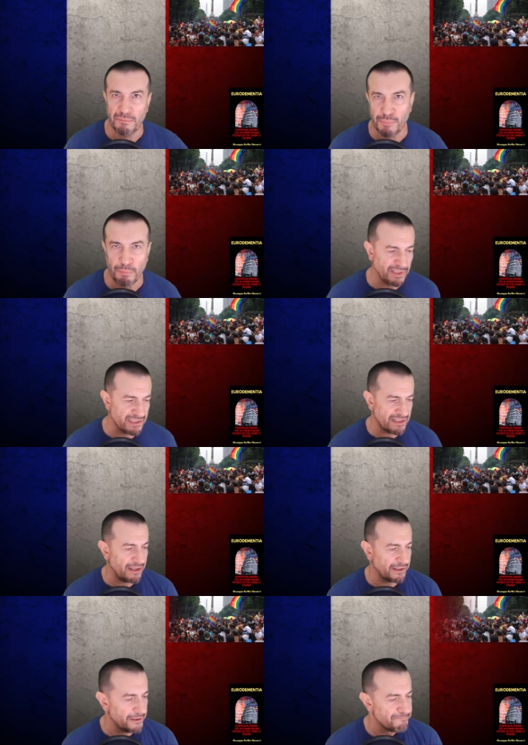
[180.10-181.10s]
are
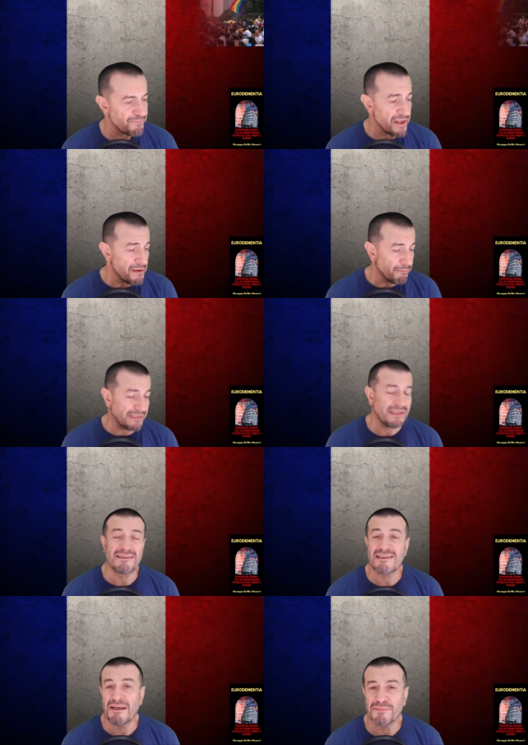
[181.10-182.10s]
pro-Palestine. But at
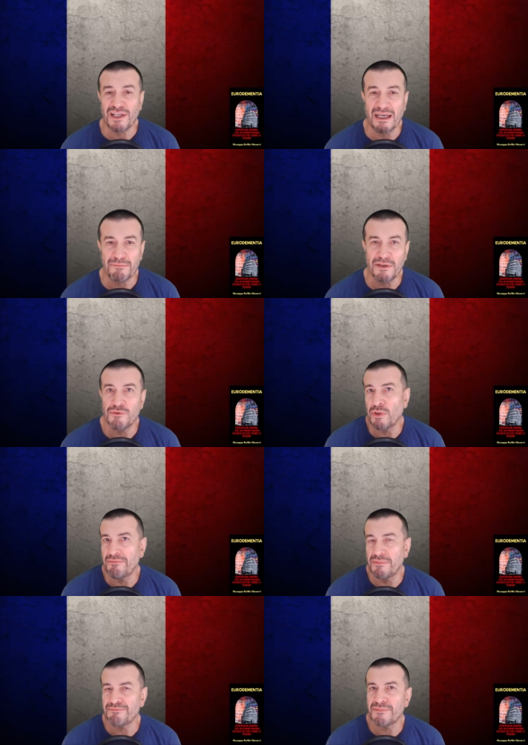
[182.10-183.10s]
the same time, you
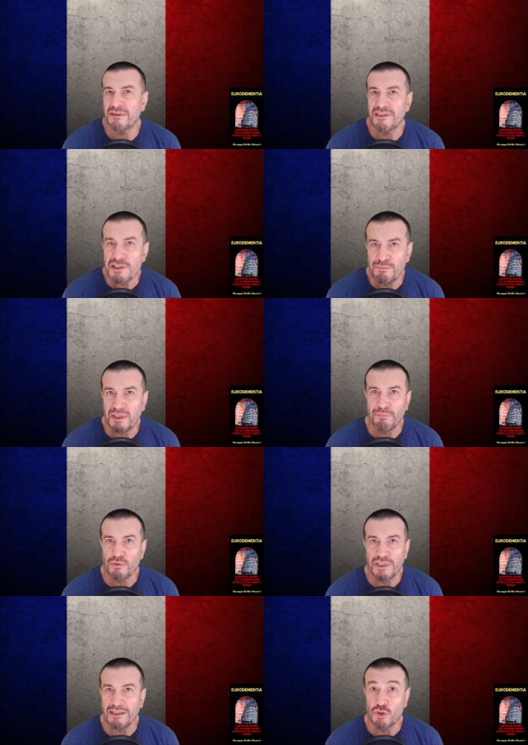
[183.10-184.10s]
have these people,
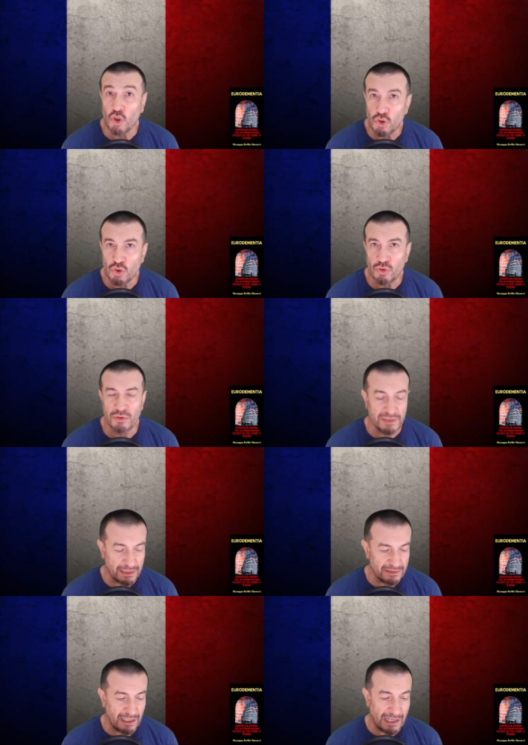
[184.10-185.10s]
they don't know
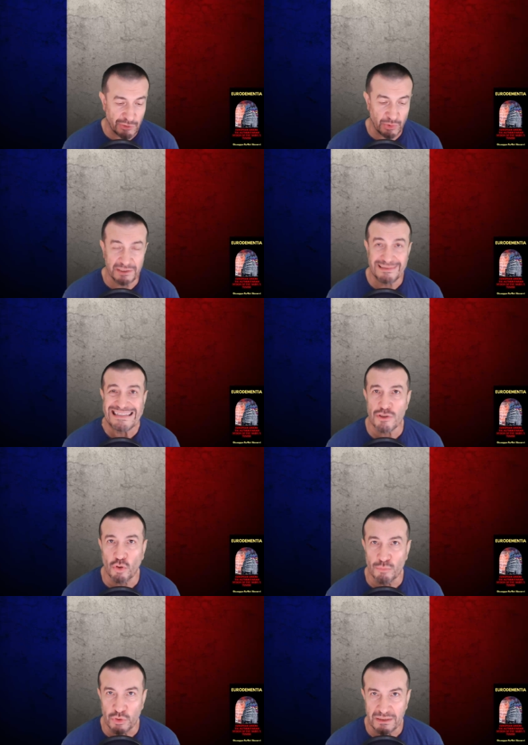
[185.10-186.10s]
that actually these
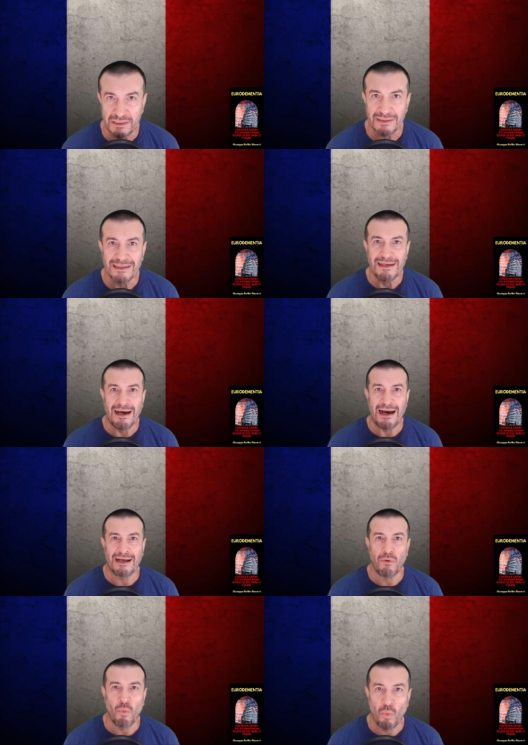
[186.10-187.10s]
community
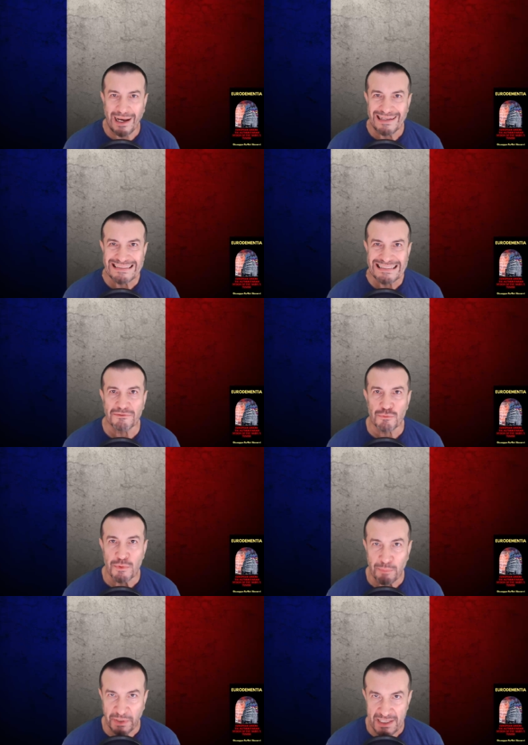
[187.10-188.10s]
are widely
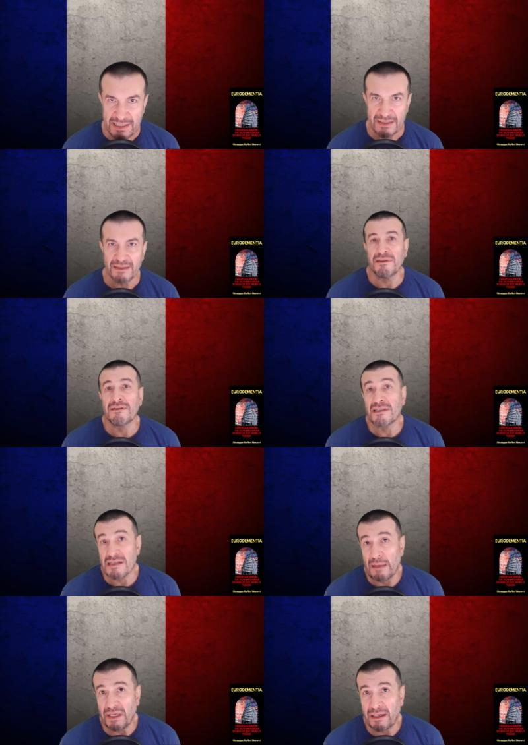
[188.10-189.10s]
repressed in the
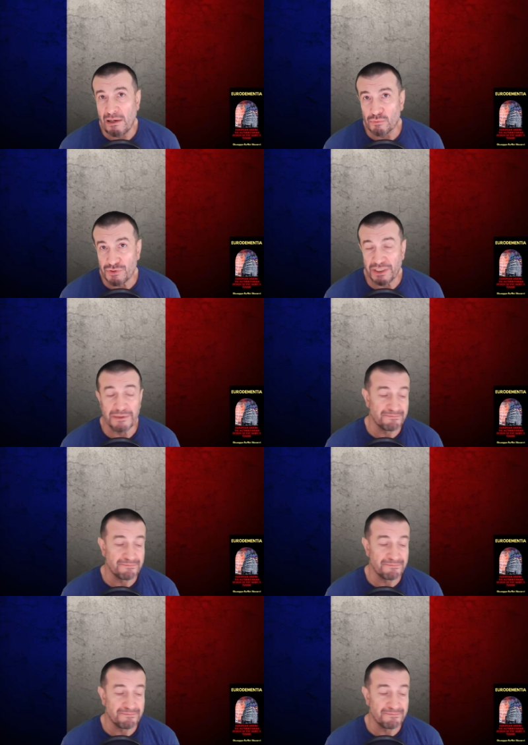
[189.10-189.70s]
Islamic country.